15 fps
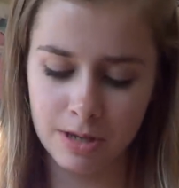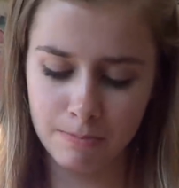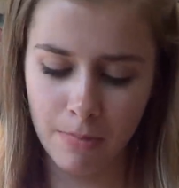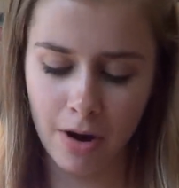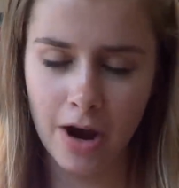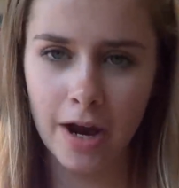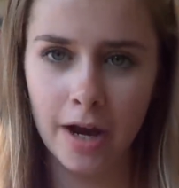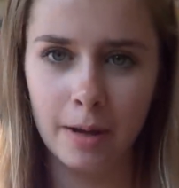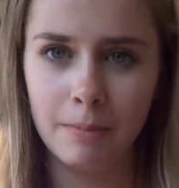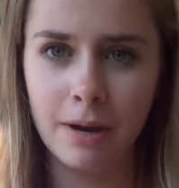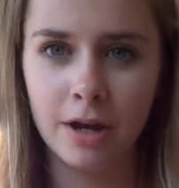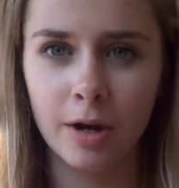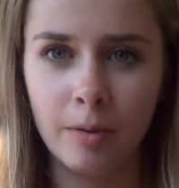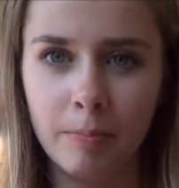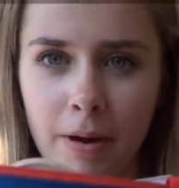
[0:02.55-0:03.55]
in my
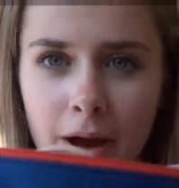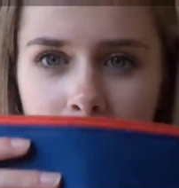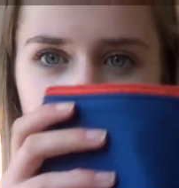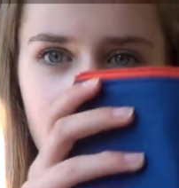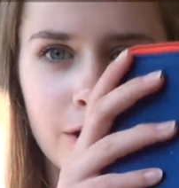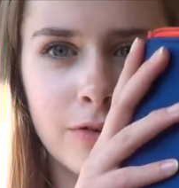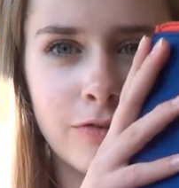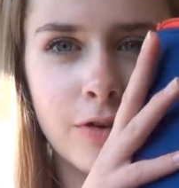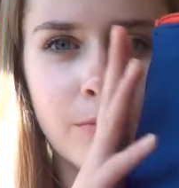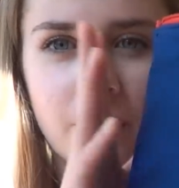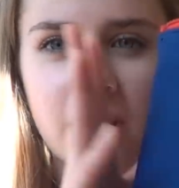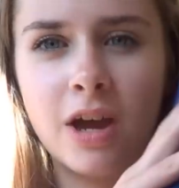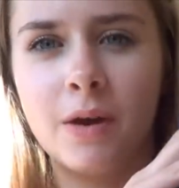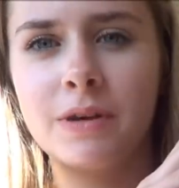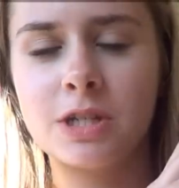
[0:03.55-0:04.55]
makeup bag from
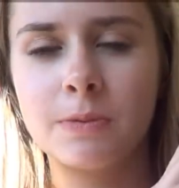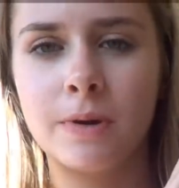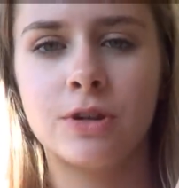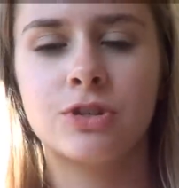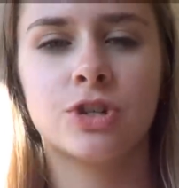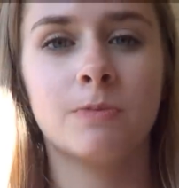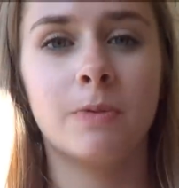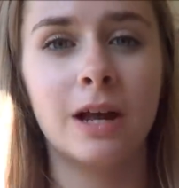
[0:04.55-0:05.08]
when I went to Belgium.